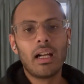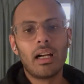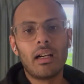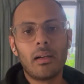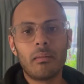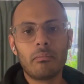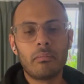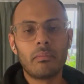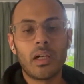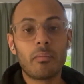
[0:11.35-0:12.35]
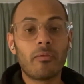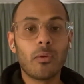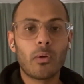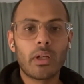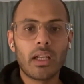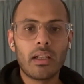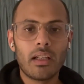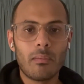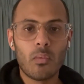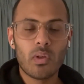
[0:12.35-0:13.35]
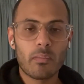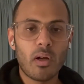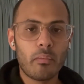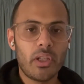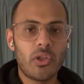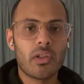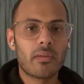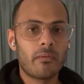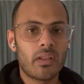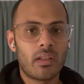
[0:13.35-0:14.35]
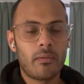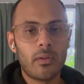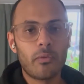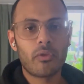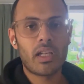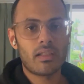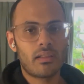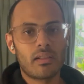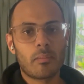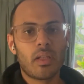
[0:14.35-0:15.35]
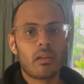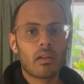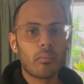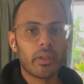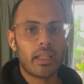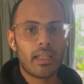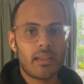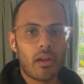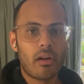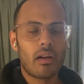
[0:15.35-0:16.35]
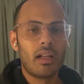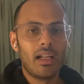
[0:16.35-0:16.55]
I'm in Florida. I'm in West Palm Beach, just visiting a few friends and spending a couple days there.